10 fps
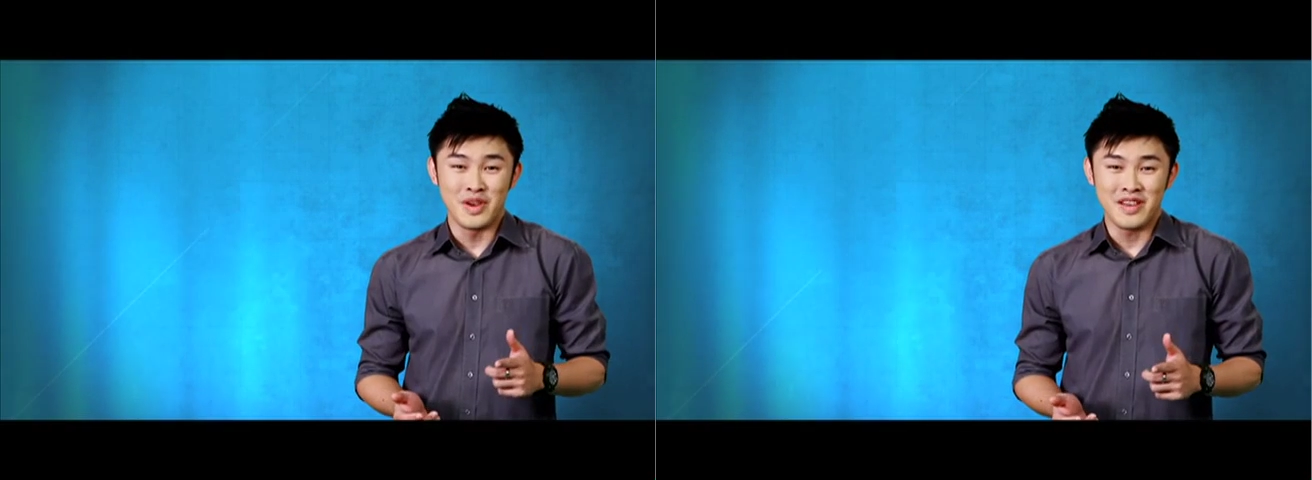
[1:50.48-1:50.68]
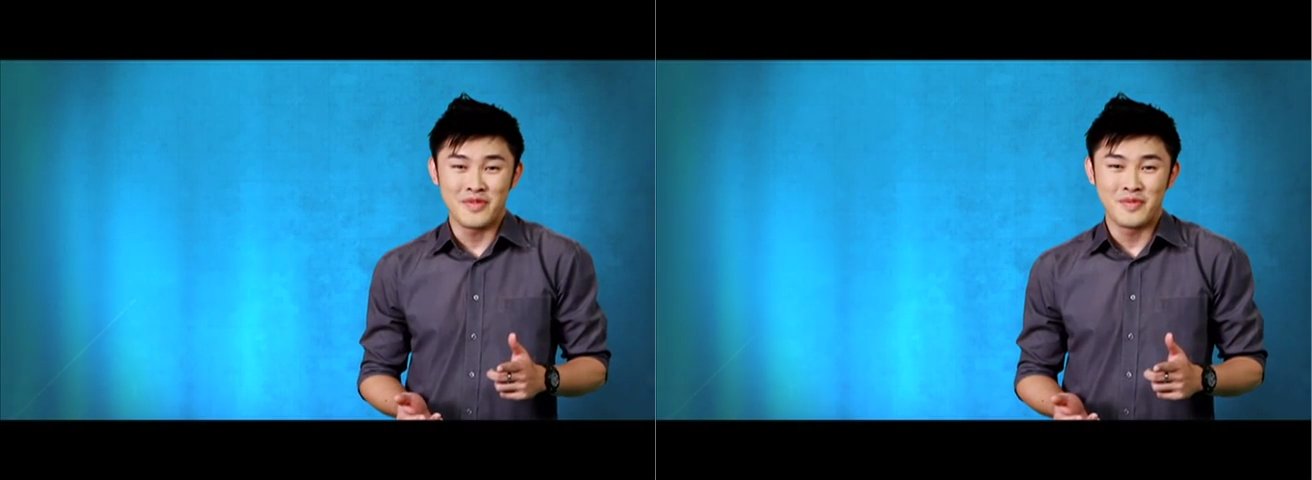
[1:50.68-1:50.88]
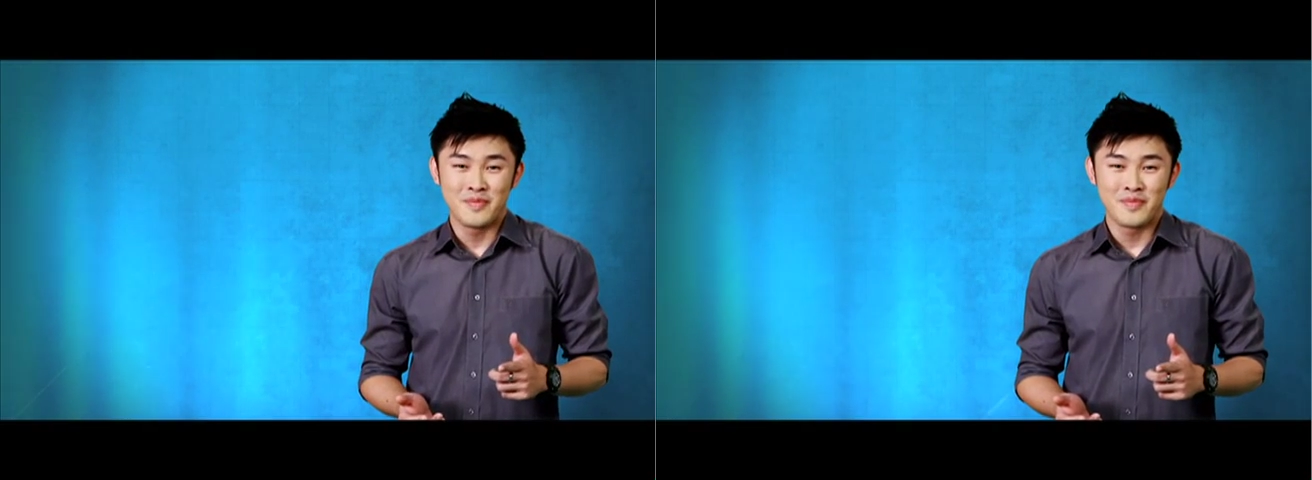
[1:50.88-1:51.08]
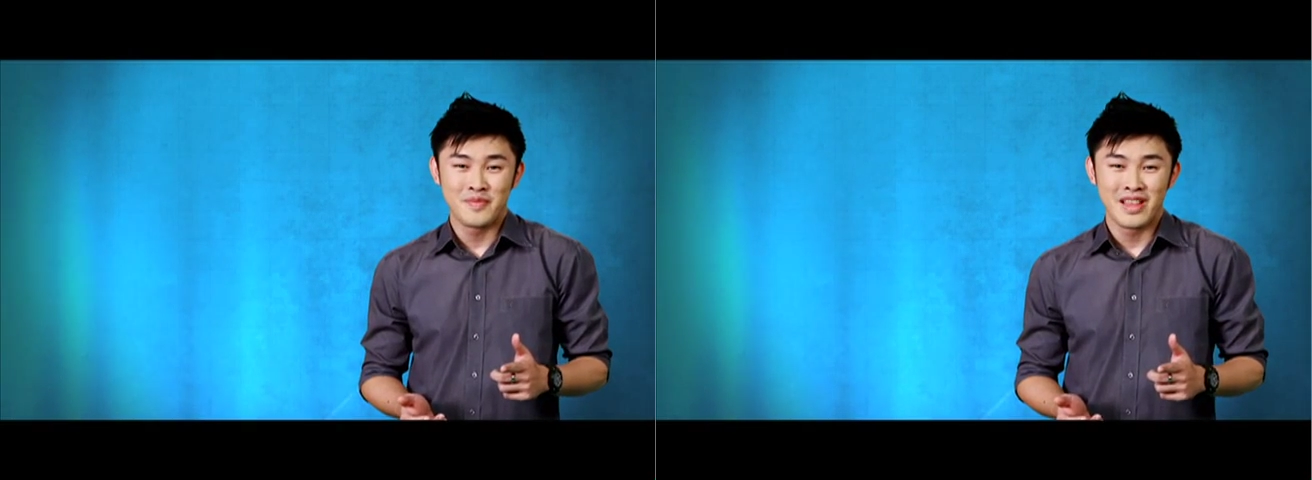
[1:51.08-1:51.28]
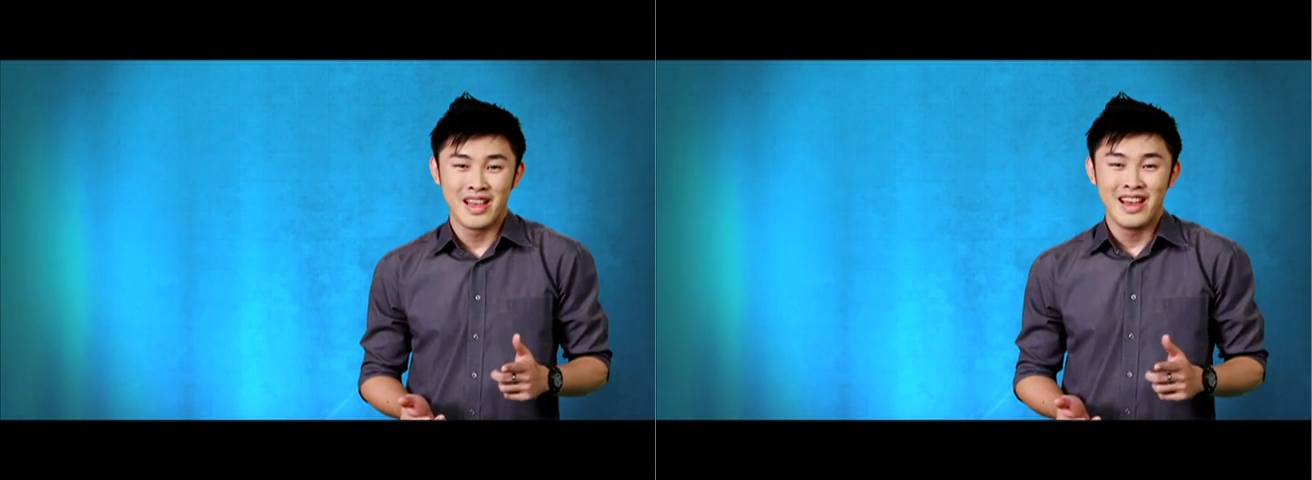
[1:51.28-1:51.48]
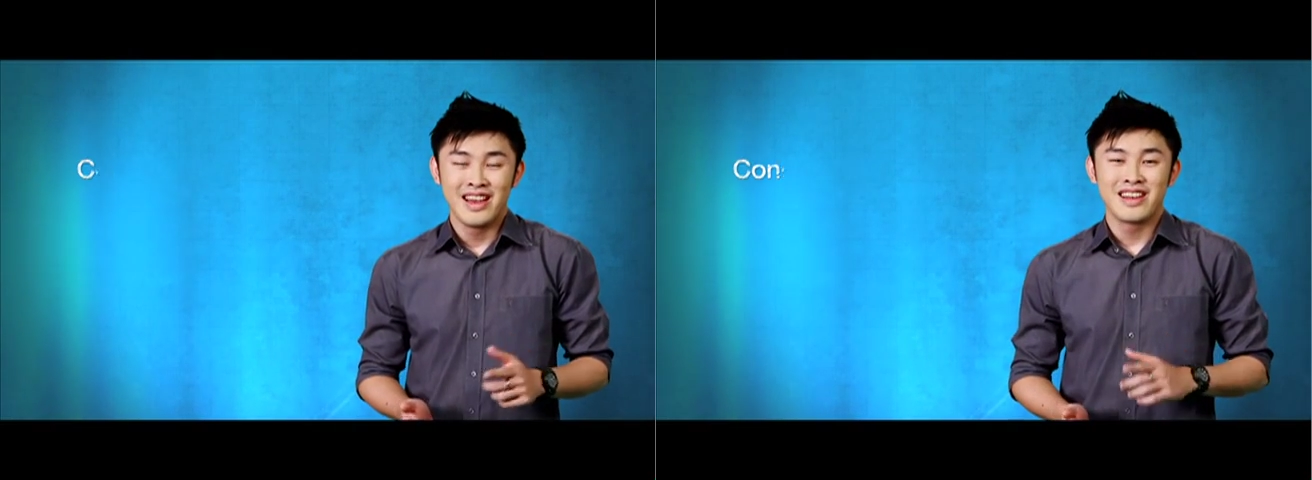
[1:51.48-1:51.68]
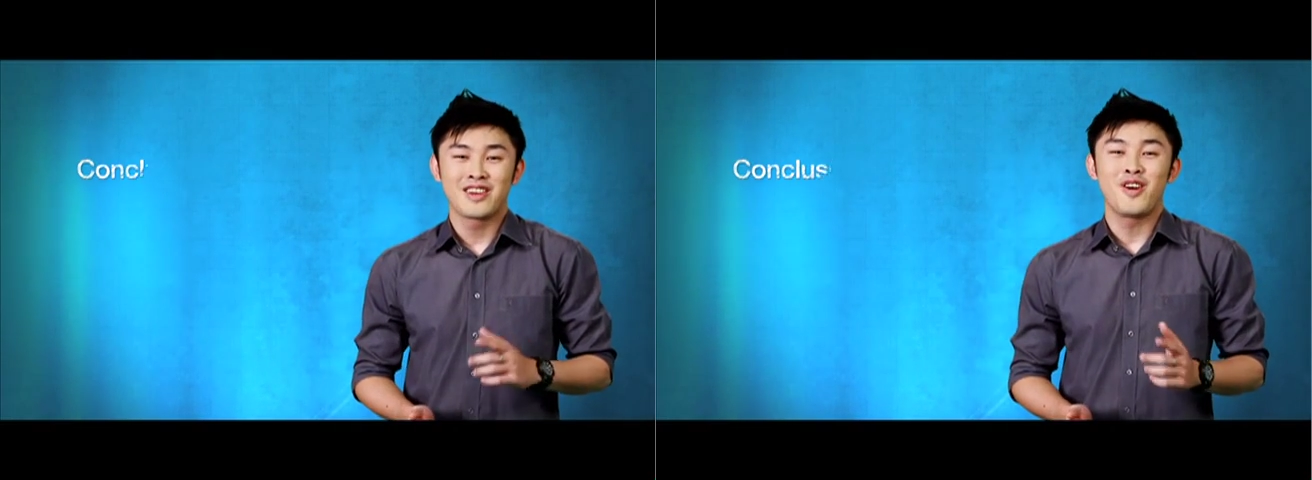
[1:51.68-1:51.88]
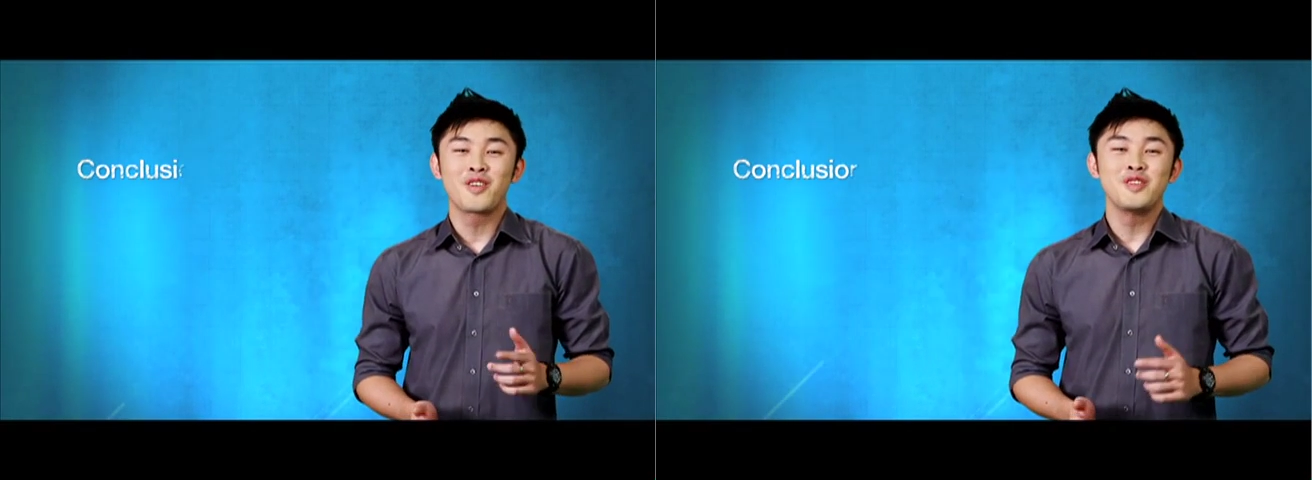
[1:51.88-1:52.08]
with, the
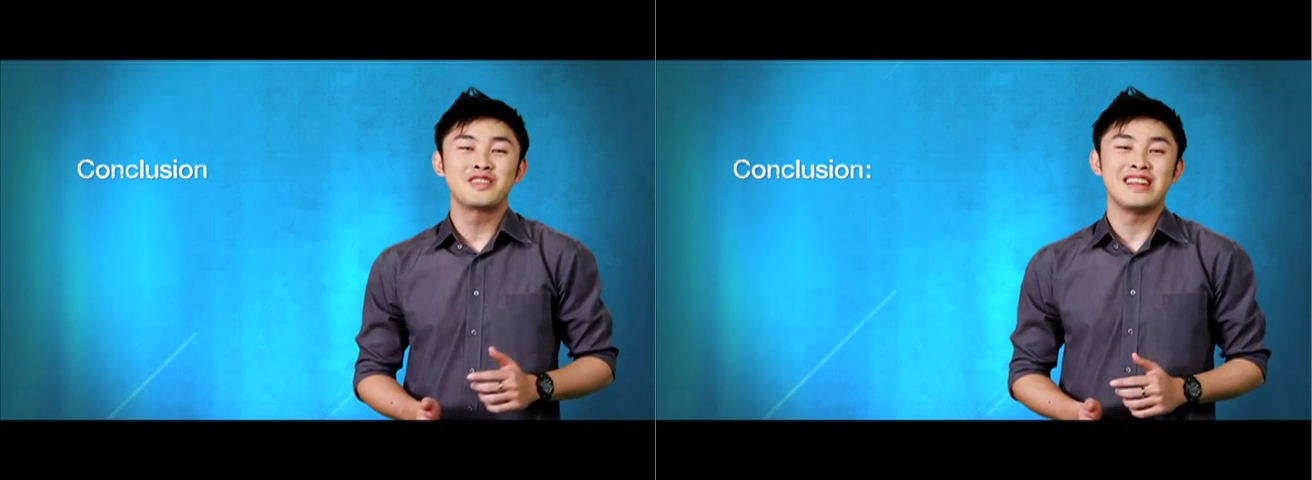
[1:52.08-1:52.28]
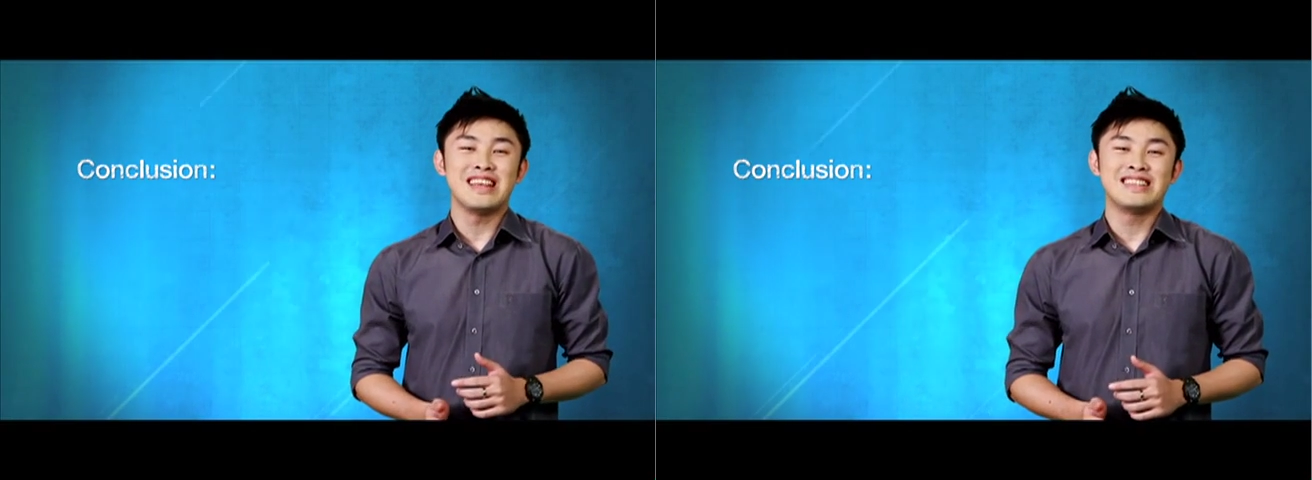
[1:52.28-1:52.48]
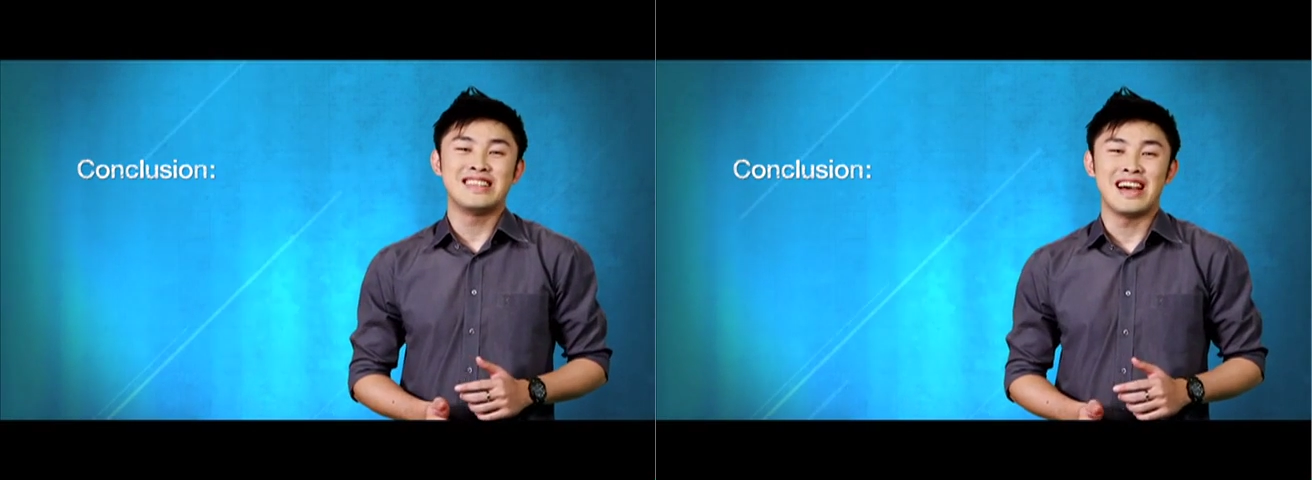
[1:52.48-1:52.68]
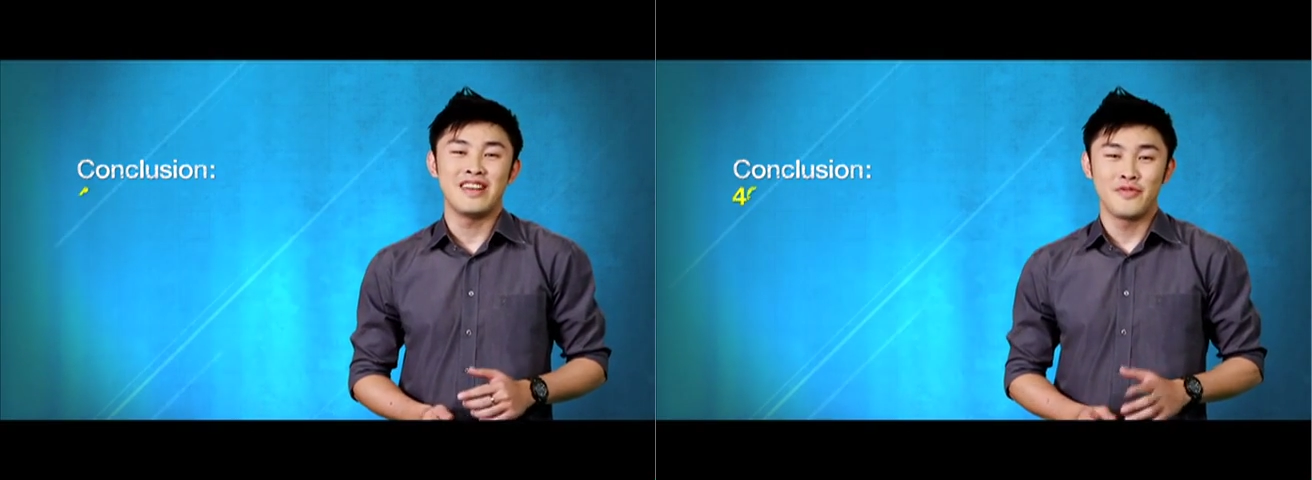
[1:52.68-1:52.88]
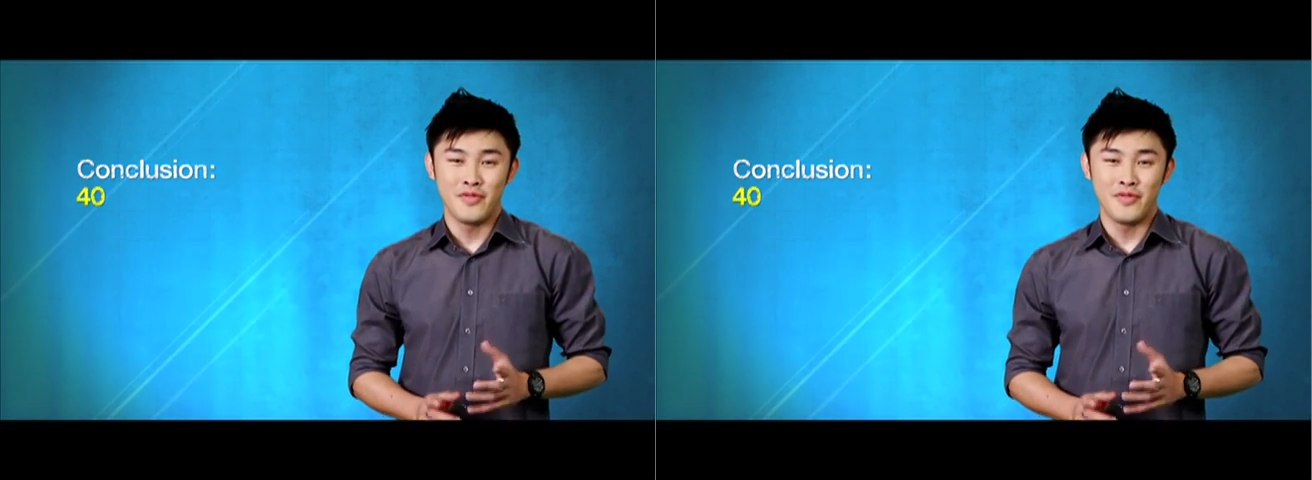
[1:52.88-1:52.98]
conclusion is that